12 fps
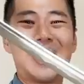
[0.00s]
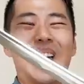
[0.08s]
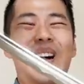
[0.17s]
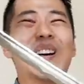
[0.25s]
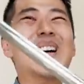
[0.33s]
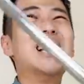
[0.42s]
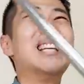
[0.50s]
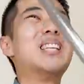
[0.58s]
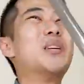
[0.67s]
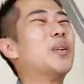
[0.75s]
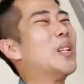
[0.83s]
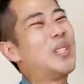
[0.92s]
So
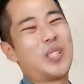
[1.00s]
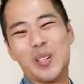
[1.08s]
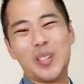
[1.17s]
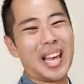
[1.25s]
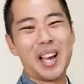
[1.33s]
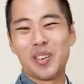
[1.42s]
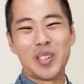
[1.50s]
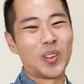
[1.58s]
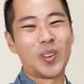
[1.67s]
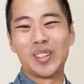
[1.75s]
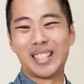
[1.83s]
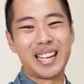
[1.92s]
you wouldn't do that when you're
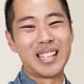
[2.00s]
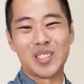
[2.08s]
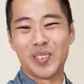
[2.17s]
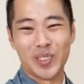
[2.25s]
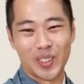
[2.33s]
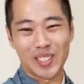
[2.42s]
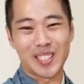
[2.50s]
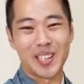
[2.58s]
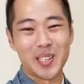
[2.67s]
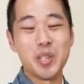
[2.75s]
holding onto a real katana.